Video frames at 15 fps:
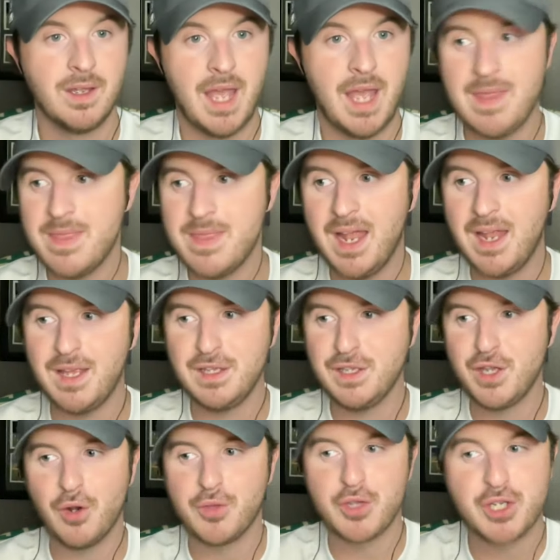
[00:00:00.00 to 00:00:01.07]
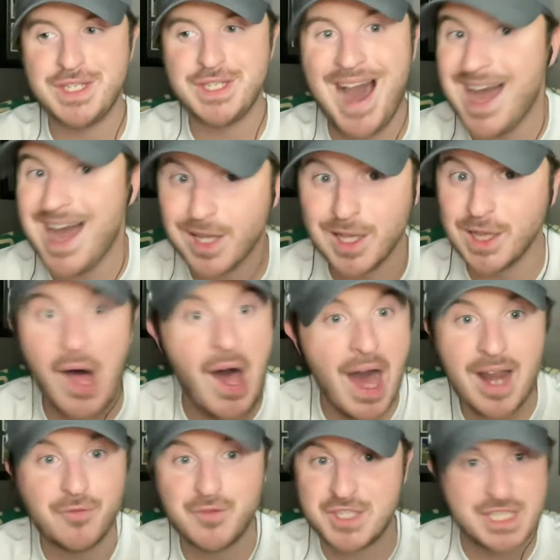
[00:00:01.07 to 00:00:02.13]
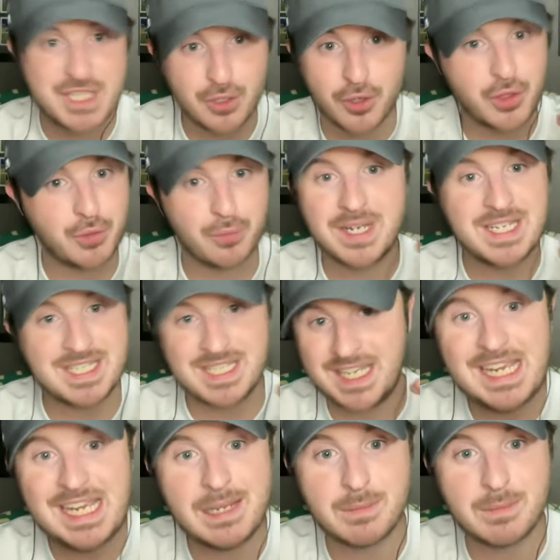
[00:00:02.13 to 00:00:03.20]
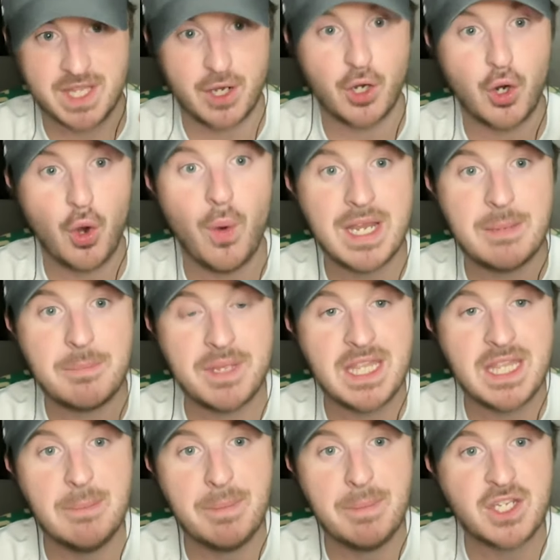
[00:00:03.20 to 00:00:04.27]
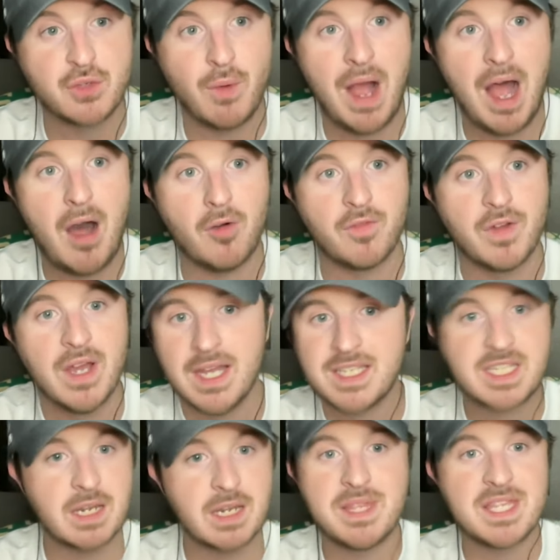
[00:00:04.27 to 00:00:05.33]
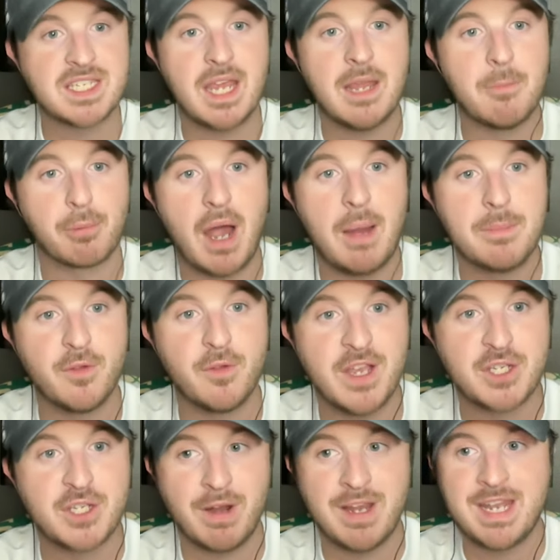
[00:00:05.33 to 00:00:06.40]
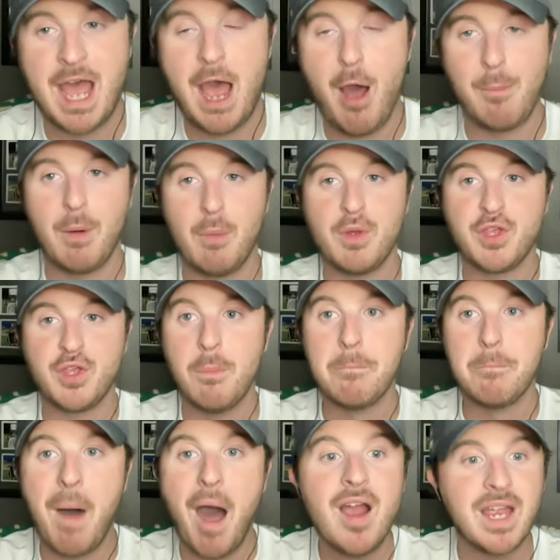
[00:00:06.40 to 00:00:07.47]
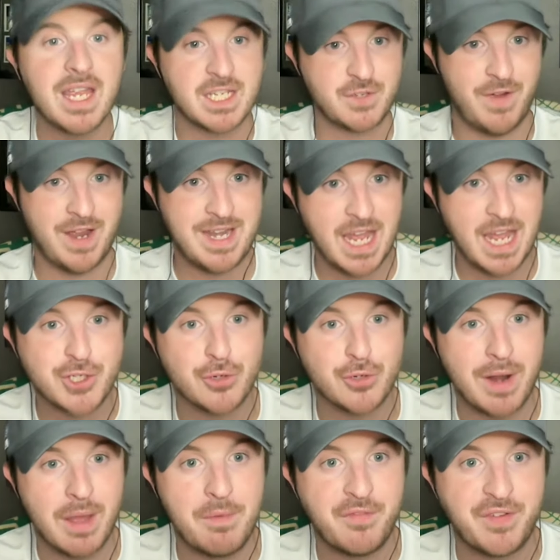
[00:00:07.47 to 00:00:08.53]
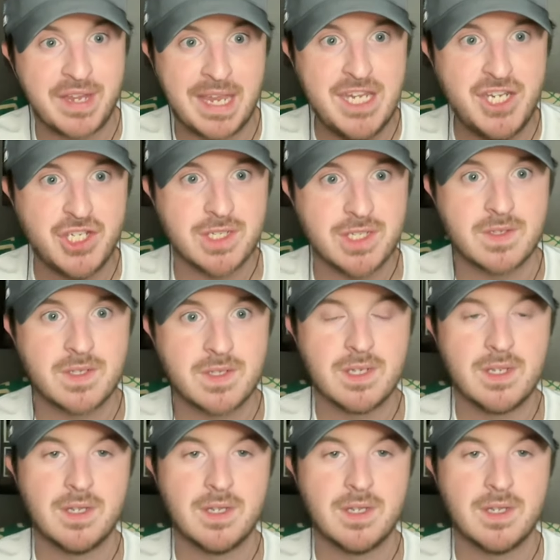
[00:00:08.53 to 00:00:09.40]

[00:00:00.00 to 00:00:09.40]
And, there's not a lot of tier three teams that are going to be in the Big 12. It's going to be the same problem you face right now, but with humongous financial ramifications.